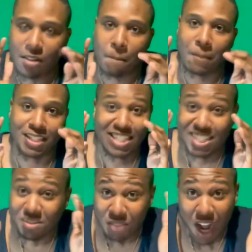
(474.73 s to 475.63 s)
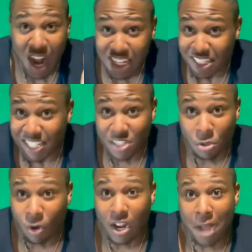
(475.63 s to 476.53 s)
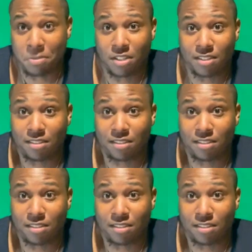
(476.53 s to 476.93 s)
But this, honestly, this is the only option.